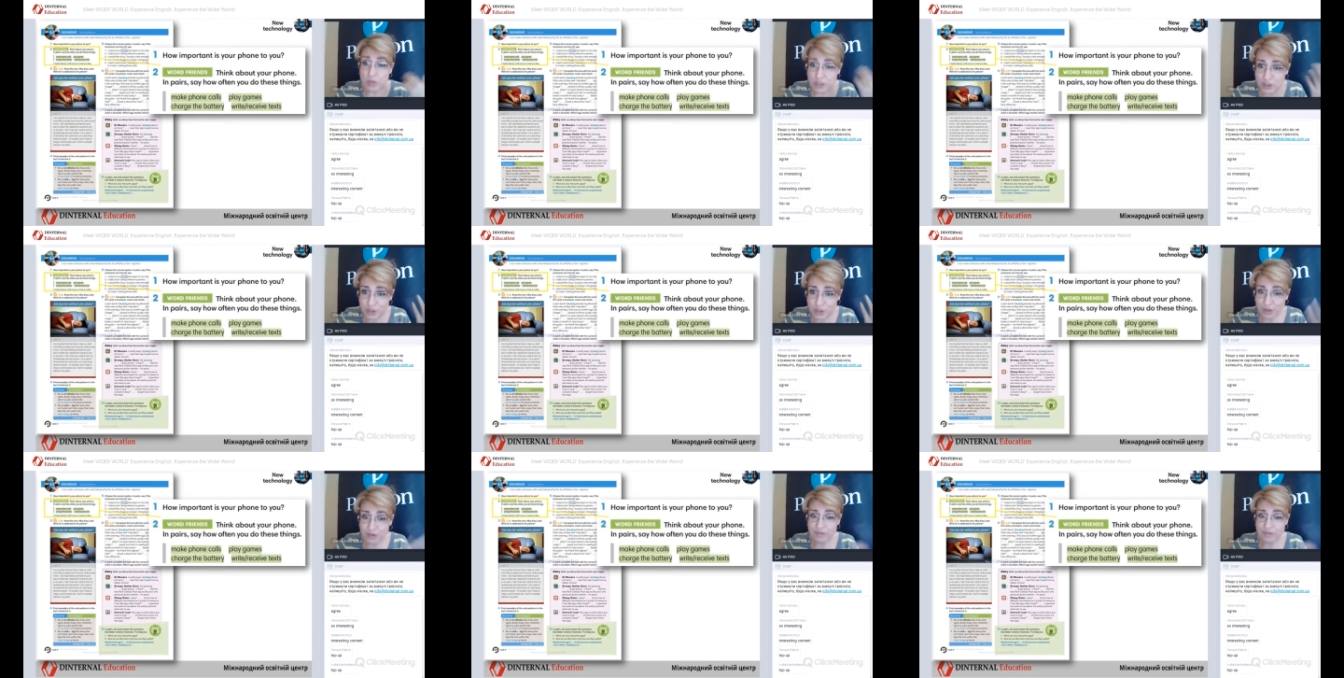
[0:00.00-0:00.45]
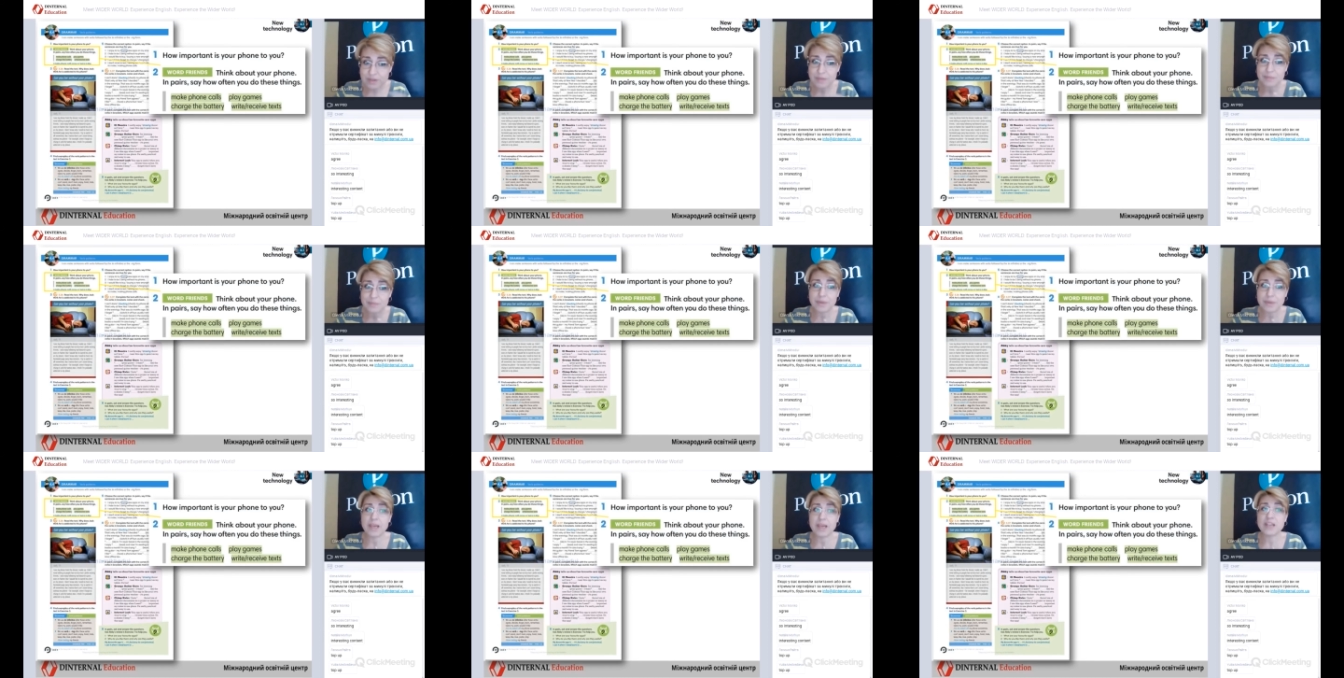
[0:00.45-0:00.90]
We turn
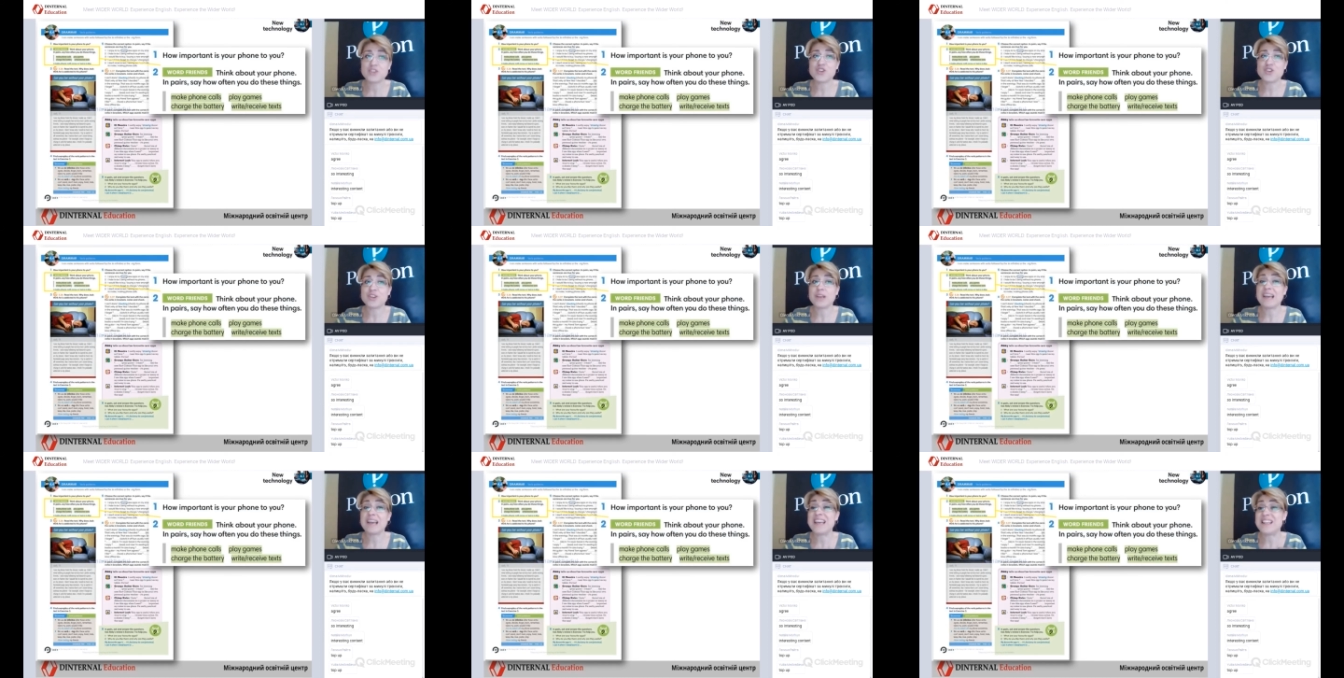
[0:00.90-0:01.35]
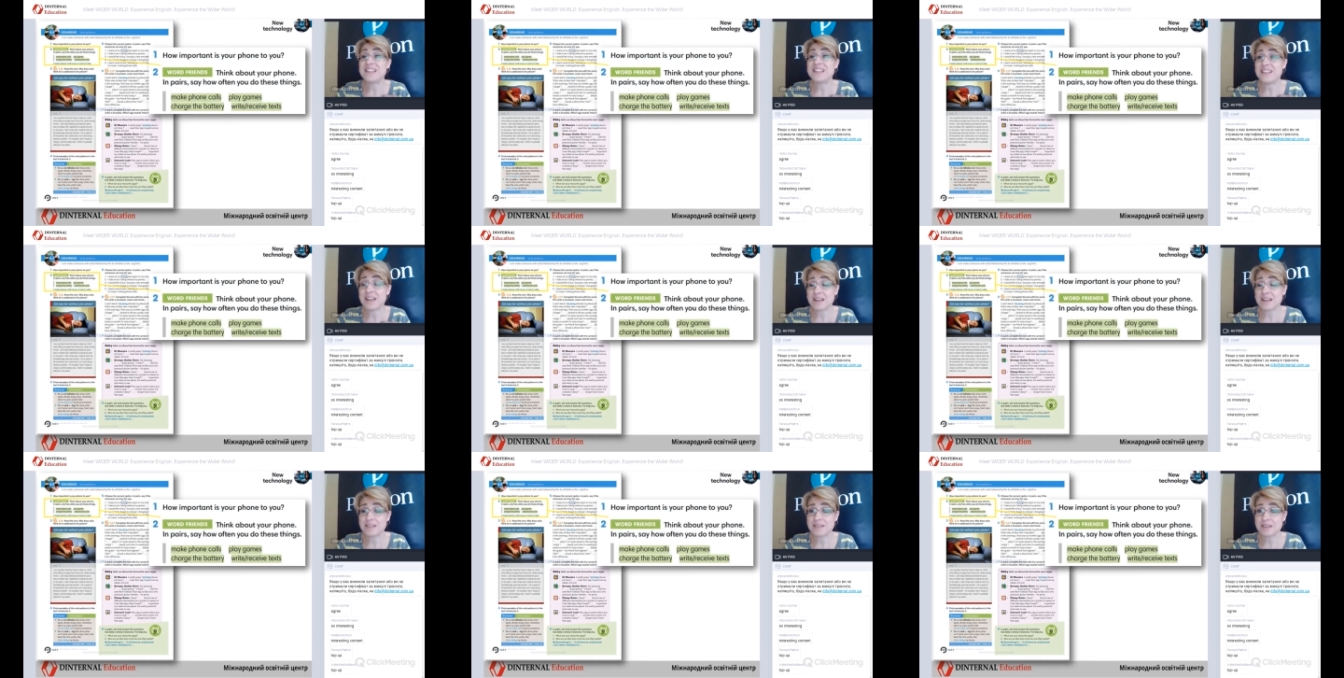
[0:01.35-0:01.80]
the page,
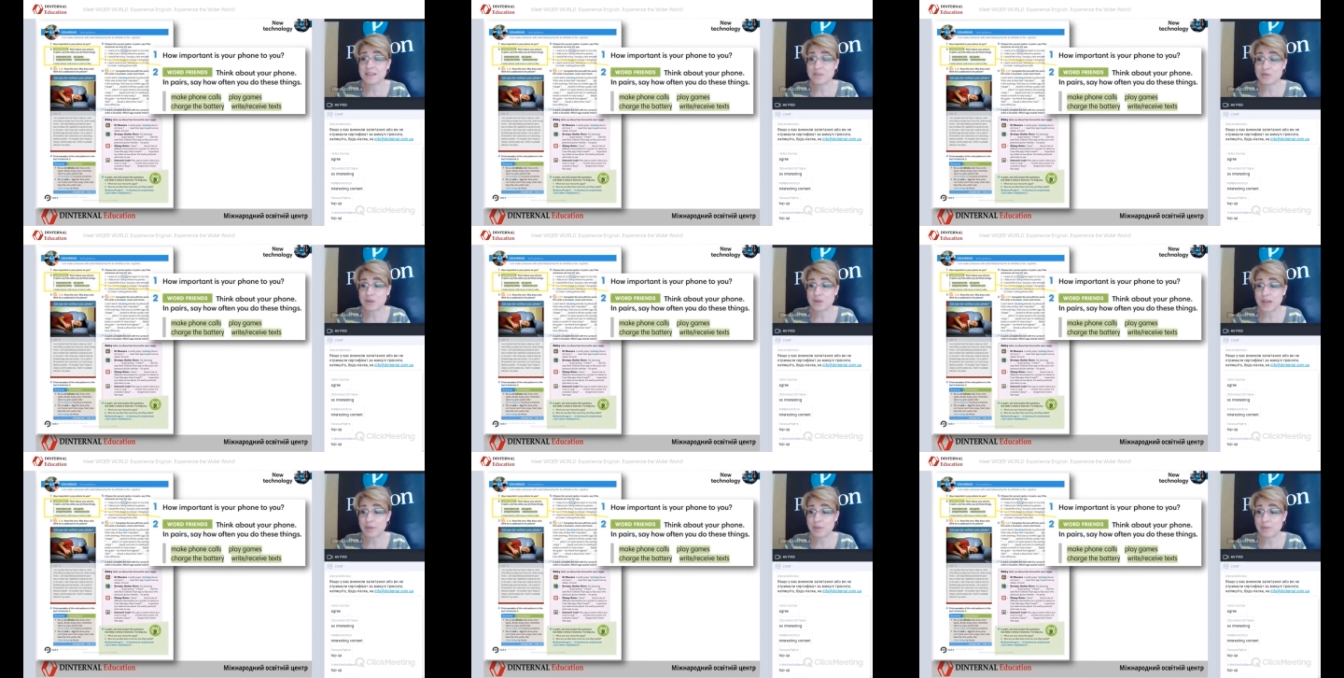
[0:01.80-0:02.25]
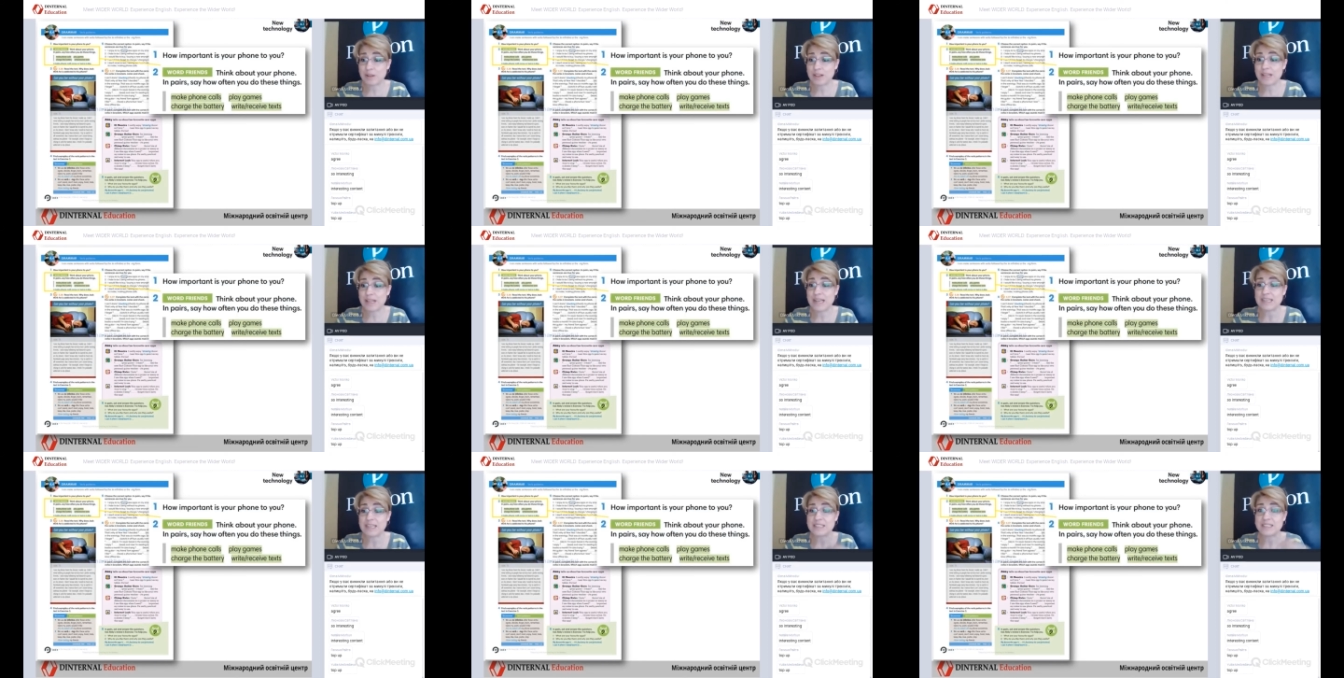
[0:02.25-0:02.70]
another grammar
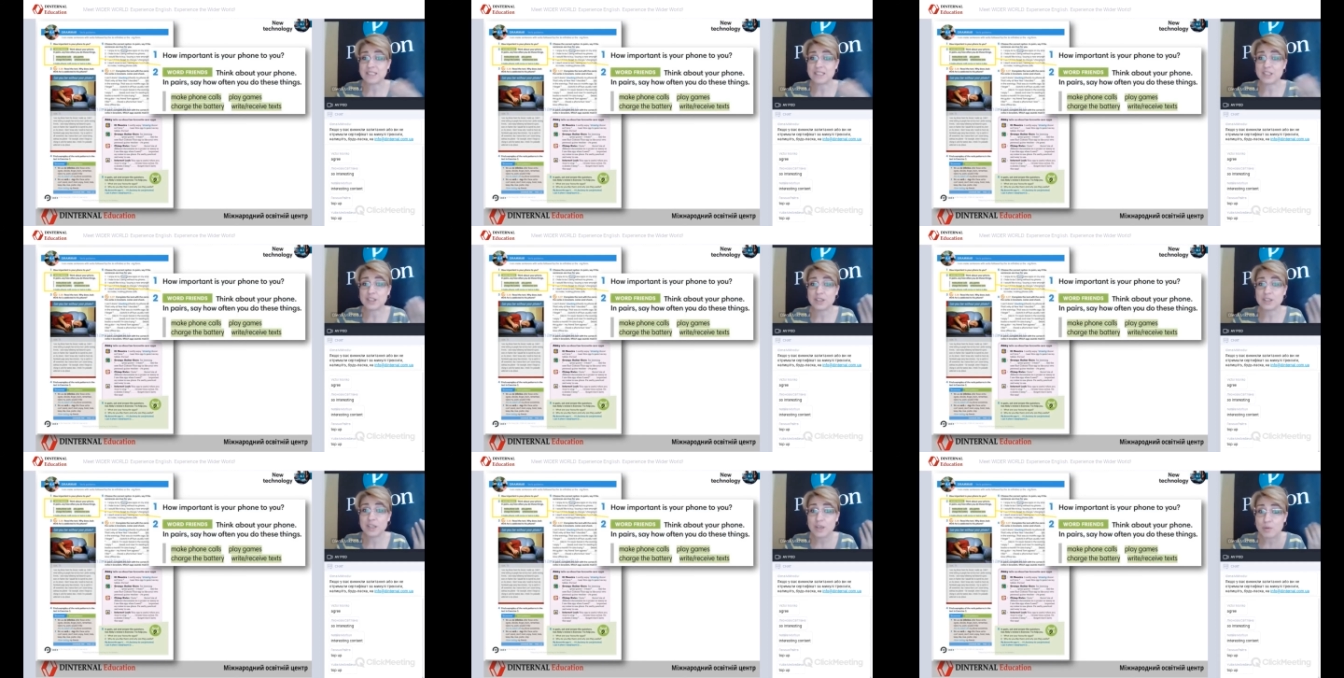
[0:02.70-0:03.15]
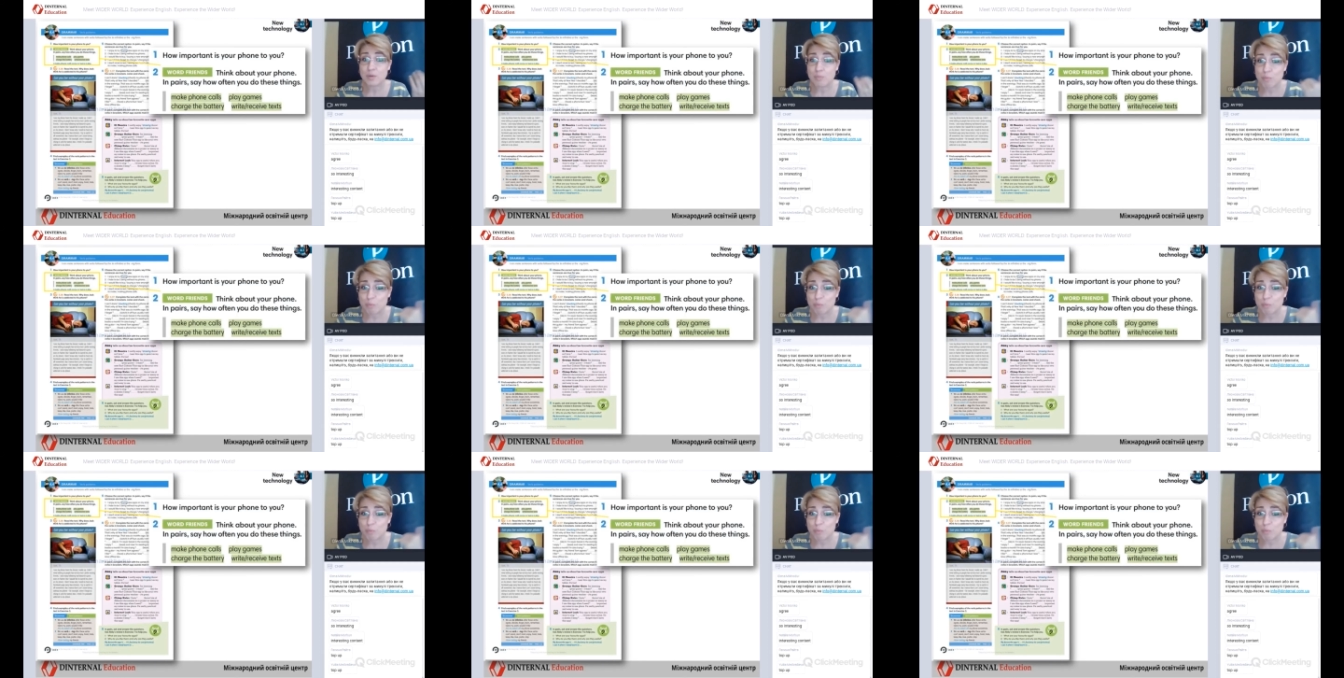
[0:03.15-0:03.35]
lesson,